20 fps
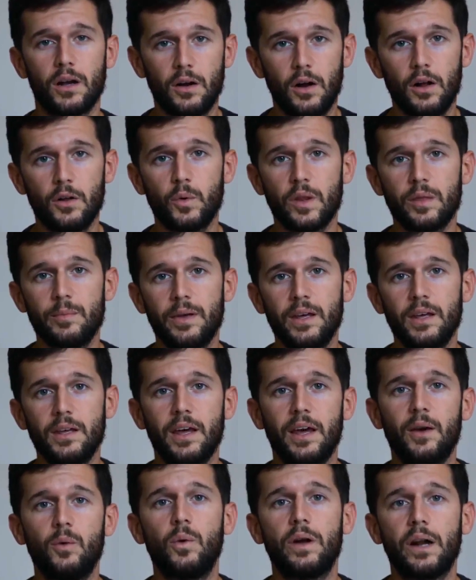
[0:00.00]
a call with
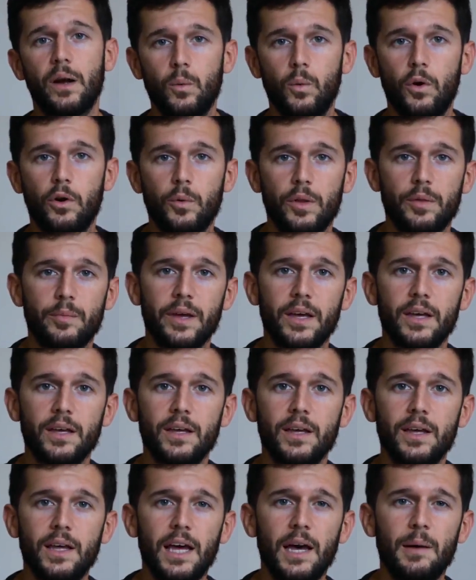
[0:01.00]
me and wanna work with me.
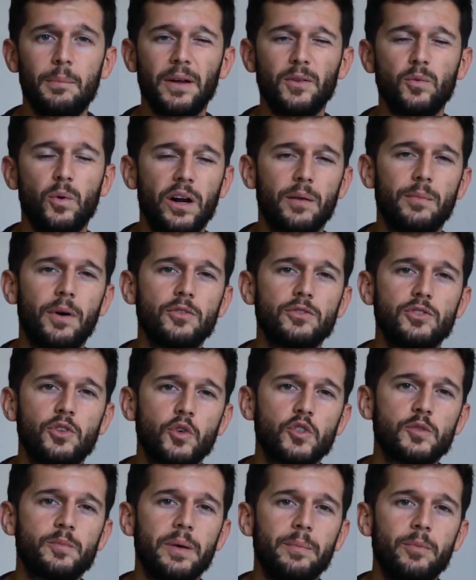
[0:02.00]
But what about
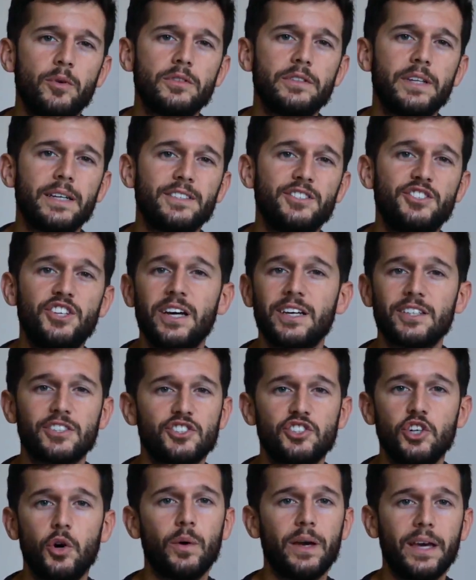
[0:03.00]
those people that just
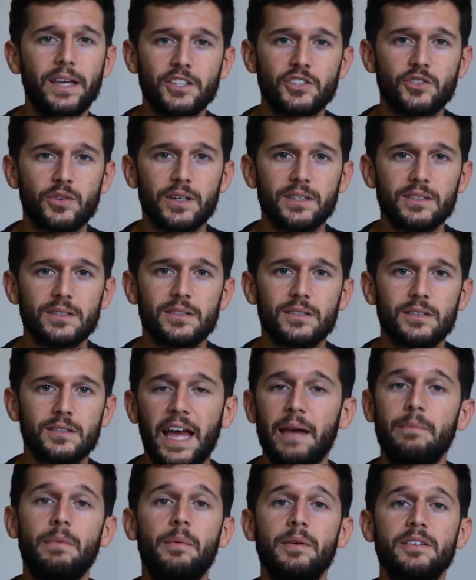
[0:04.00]
show interest
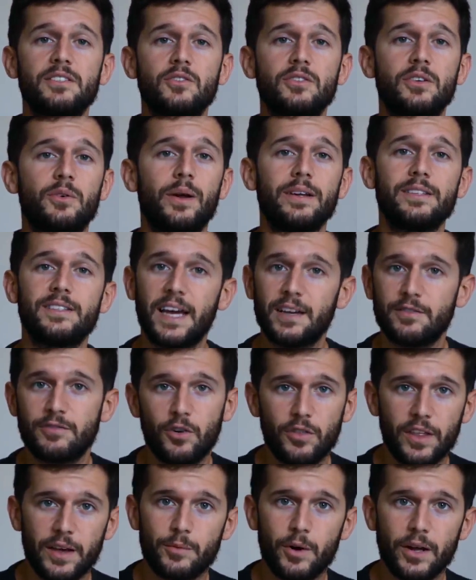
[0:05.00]
and maybe it's not the right time
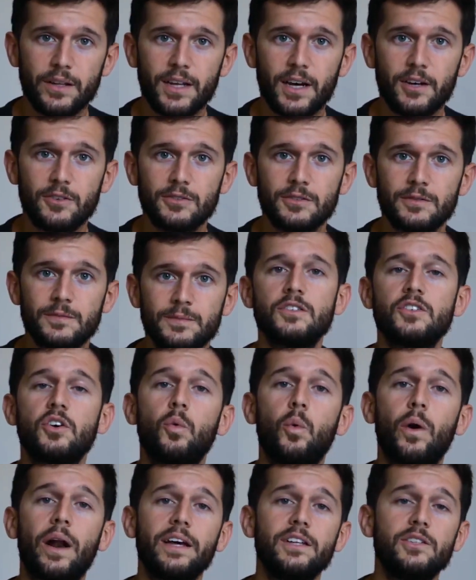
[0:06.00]
for them right now?
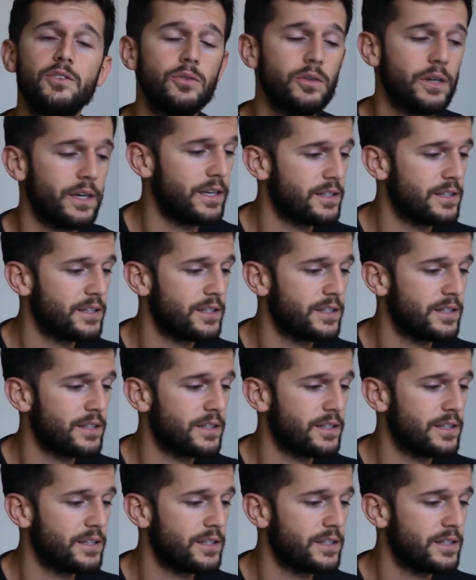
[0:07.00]
So what I do